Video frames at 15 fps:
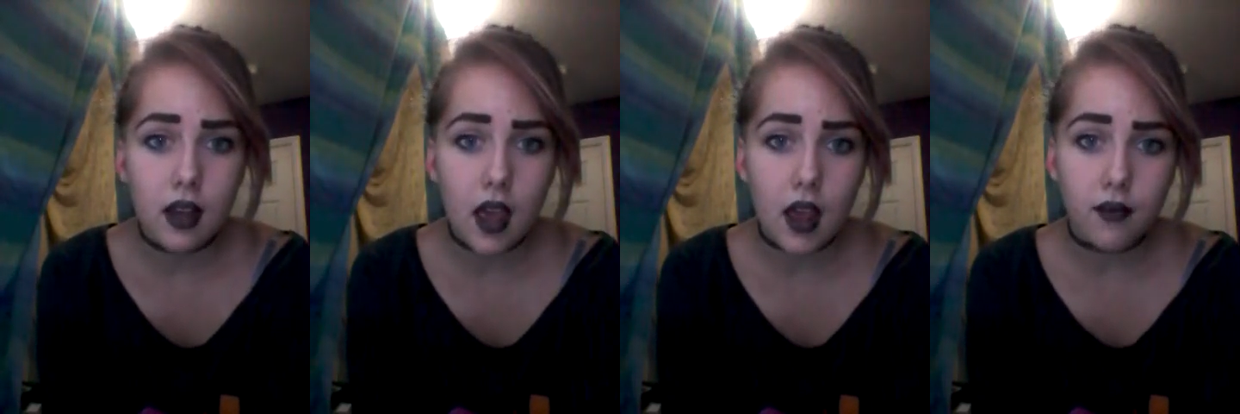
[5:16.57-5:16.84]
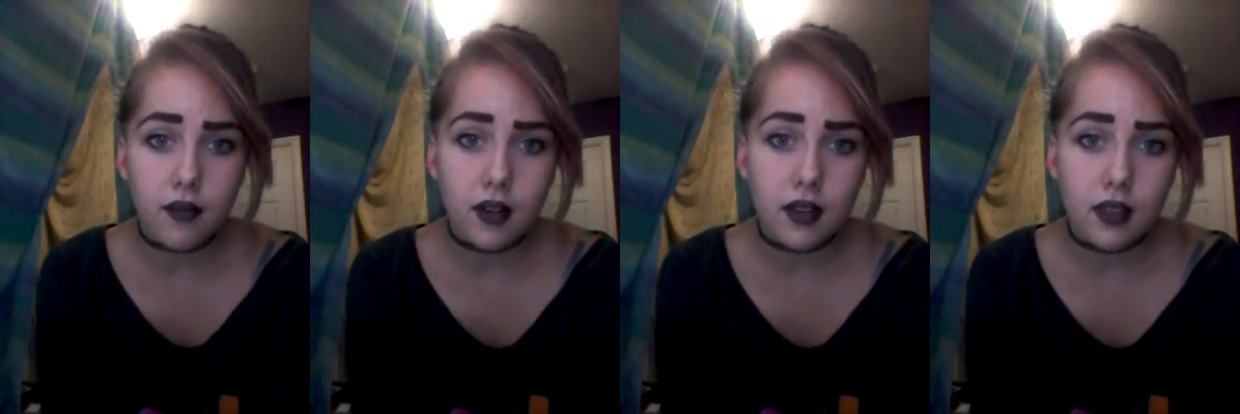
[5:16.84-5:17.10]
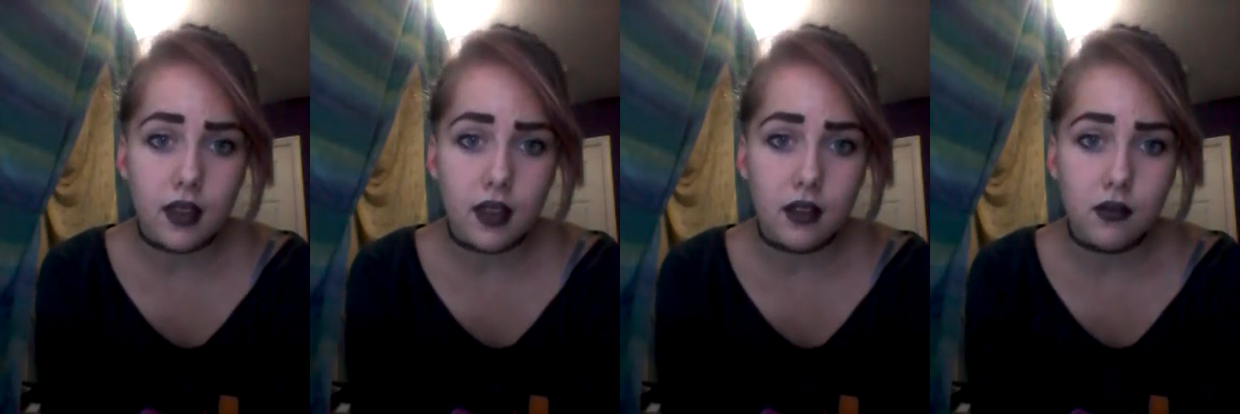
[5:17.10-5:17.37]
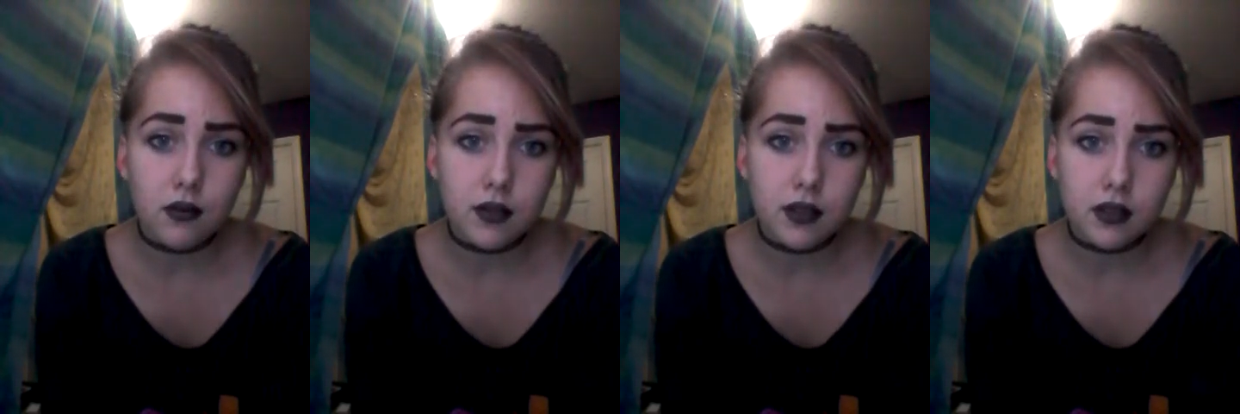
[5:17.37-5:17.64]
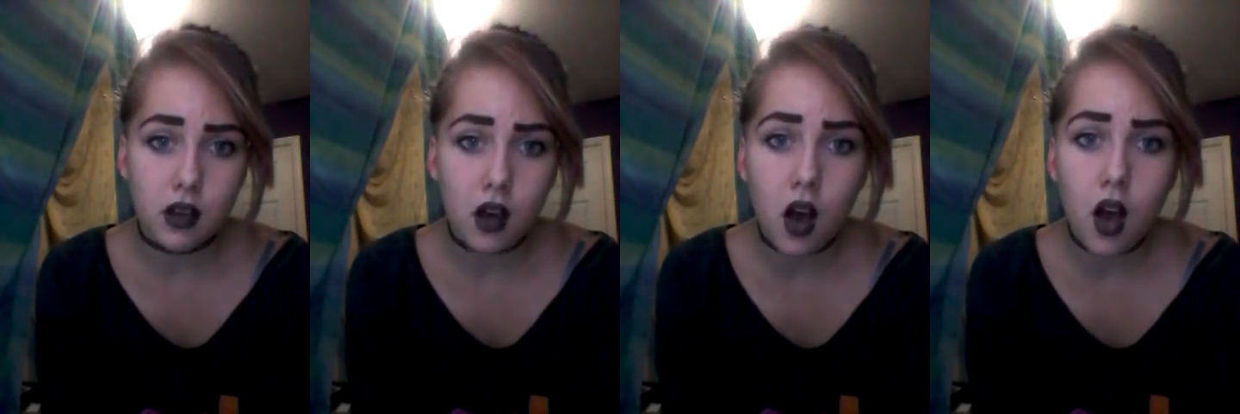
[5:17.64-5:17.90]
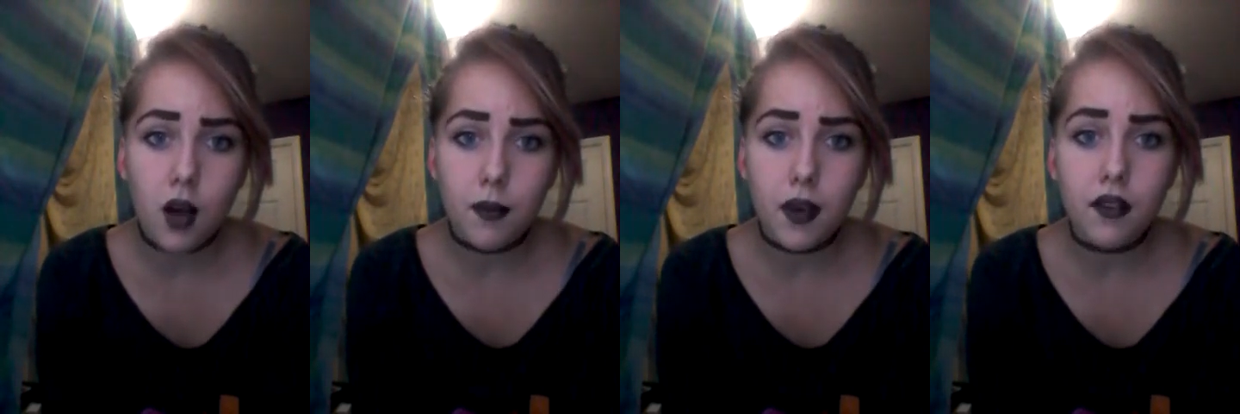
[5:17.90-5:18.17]
everything was
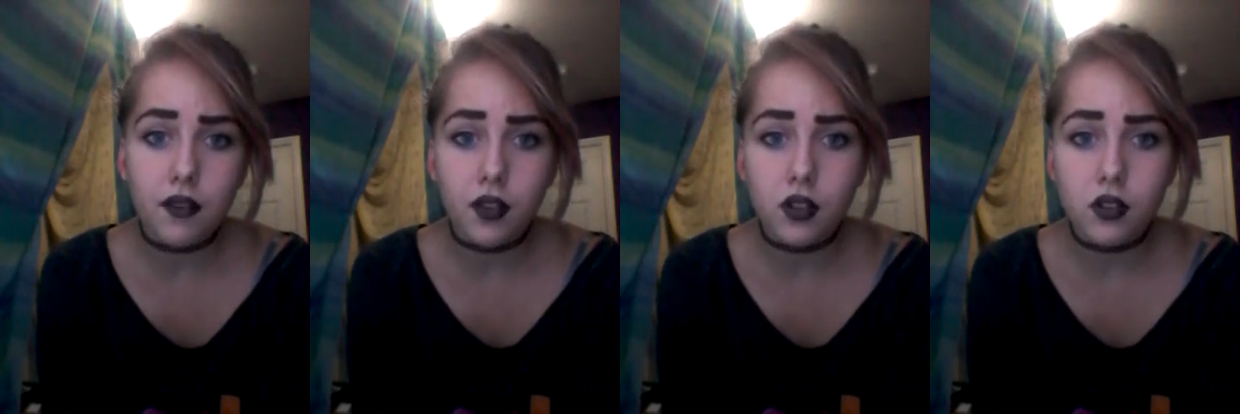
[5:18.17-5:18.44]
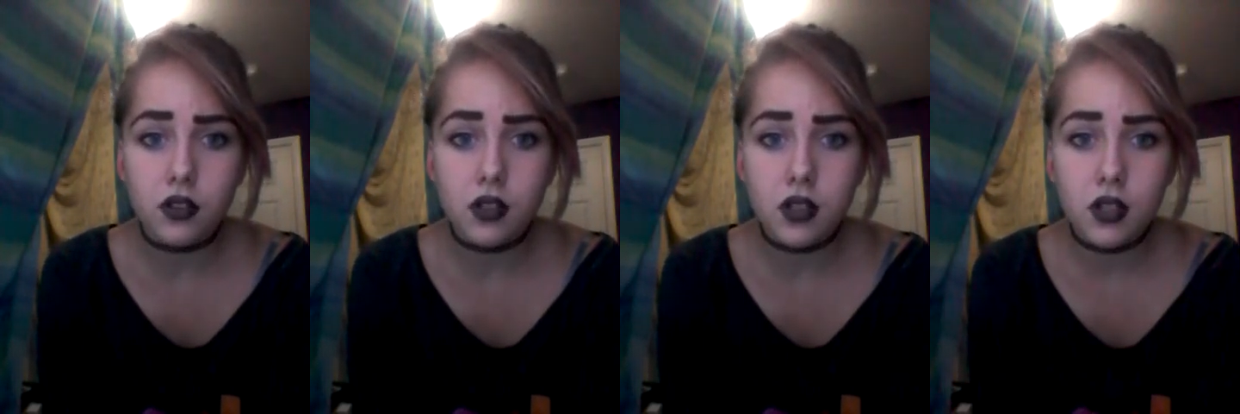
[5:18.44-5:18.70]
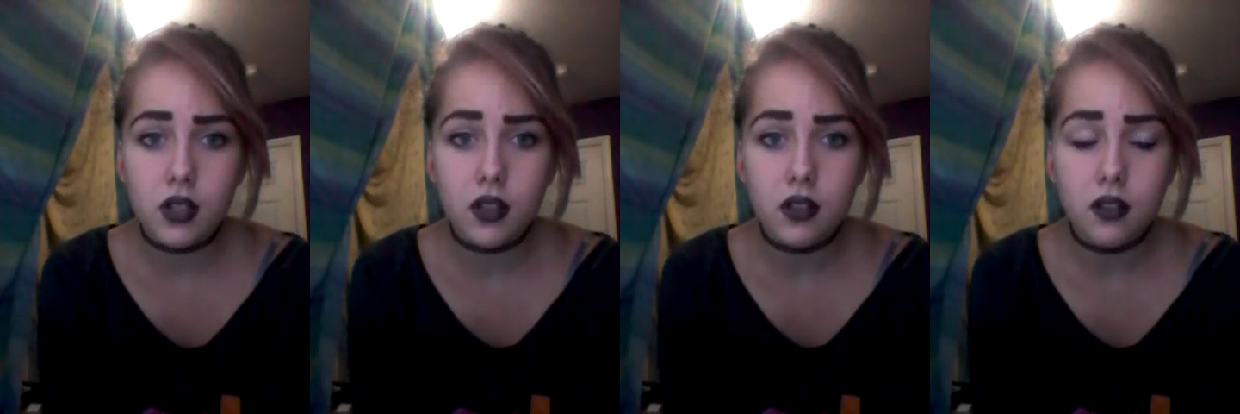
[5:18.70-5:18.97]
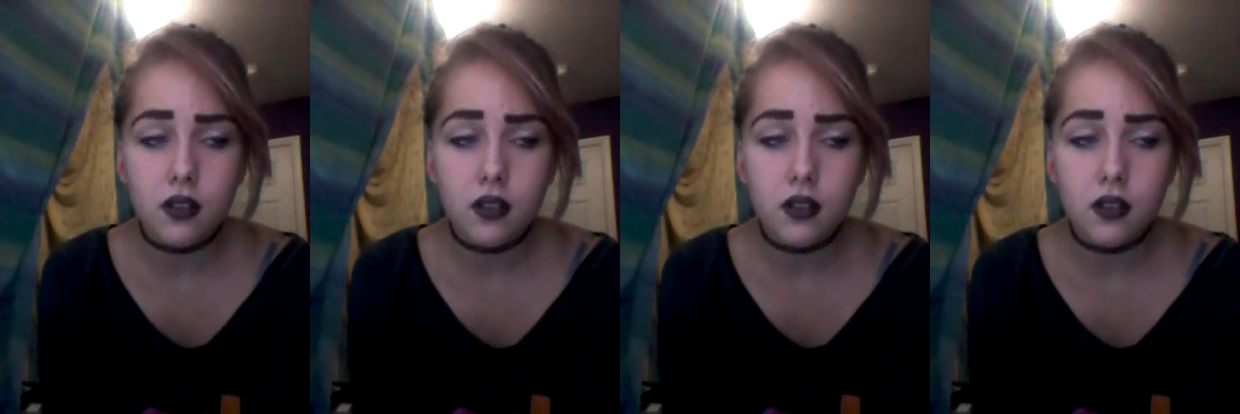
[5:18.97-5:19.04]
calm at first.